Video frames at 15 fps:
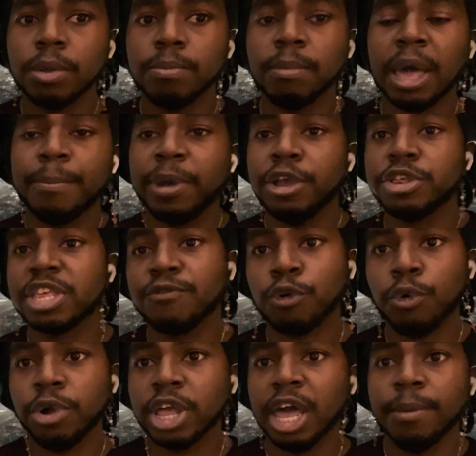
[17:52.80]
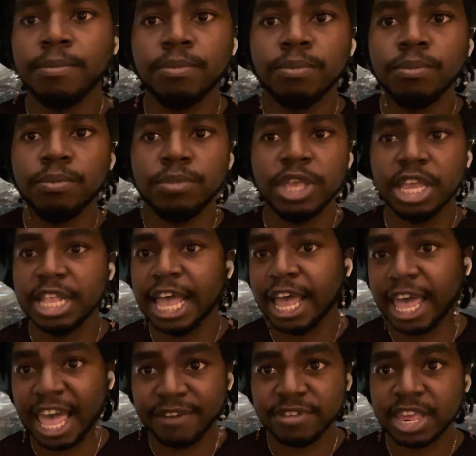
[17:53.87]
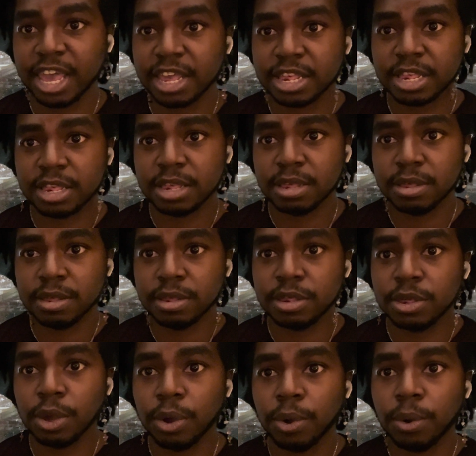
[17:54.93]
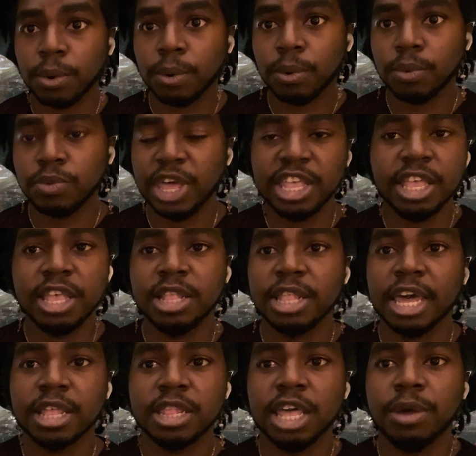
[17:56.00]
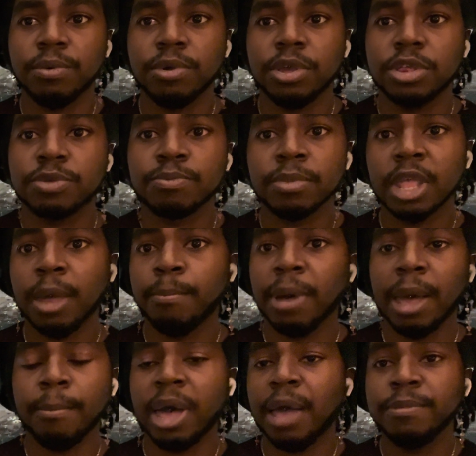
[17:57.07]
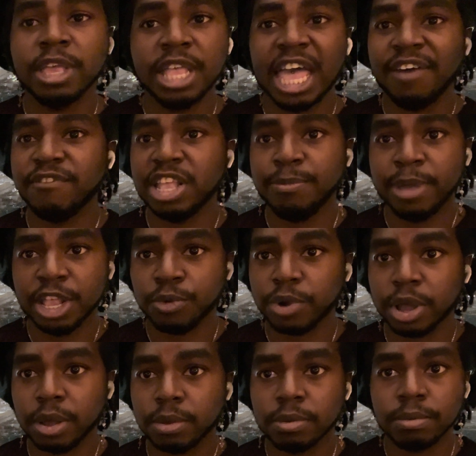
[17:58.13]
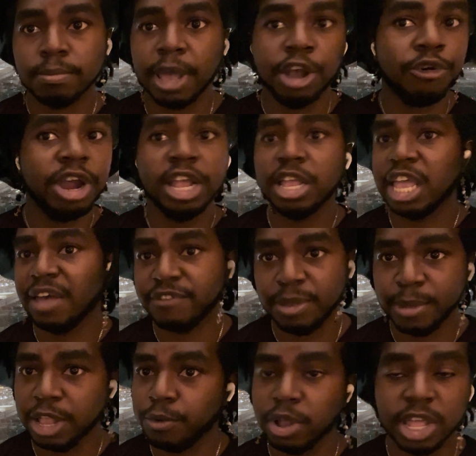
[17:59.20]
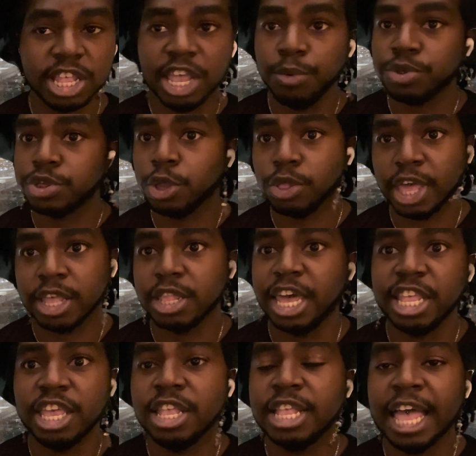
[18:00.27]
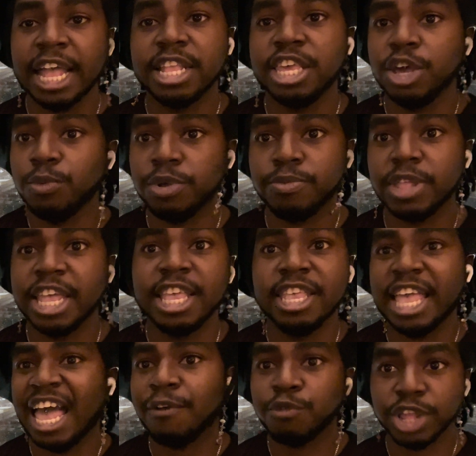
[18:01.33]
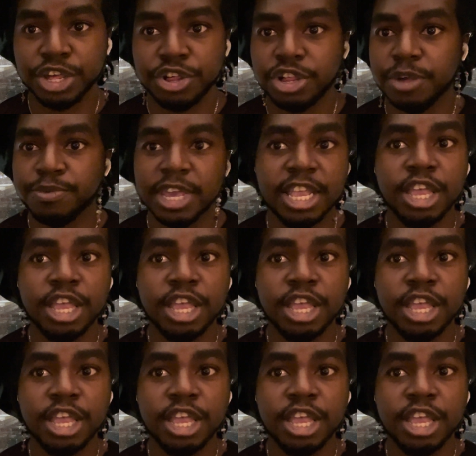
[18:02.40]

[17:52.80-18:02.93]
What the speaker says: my parents growing up did not have sex, so they didn't, like, my mom didn't have any men around, my granny didn't have any men around. Like, there was no, like, they didn't have relationships, they